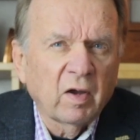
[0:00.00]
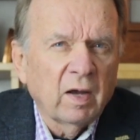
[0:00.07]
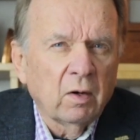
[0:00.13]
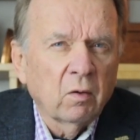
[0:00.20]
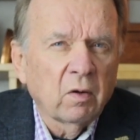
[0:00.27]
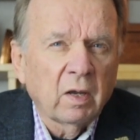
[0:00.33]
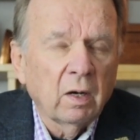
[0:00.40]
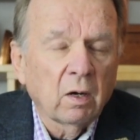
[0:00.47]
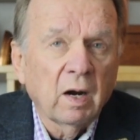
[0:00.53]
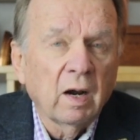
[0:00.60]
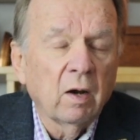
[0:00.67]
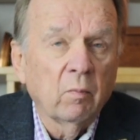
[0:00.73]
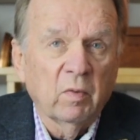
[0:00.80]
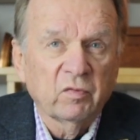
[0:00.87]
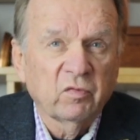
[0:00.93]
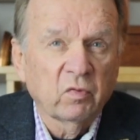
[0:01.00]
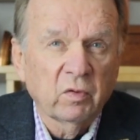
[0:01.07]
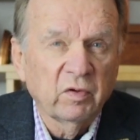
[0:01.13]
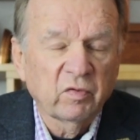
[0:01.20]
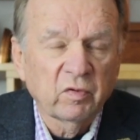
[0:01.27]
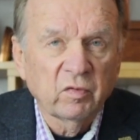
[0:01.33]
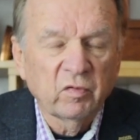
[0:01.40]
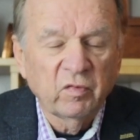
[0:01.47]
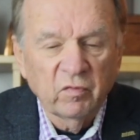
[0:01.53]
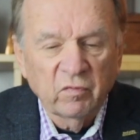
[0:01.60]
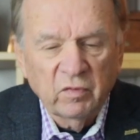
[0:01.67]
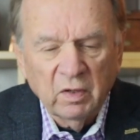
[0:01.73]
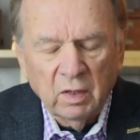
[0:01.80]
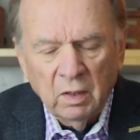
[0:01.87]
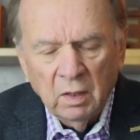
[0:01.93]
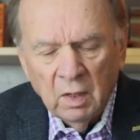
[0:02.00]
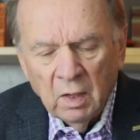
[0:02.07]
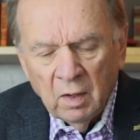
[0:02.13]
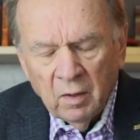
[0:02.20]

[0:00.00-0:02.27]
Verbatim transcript: I don't care how much research you've done.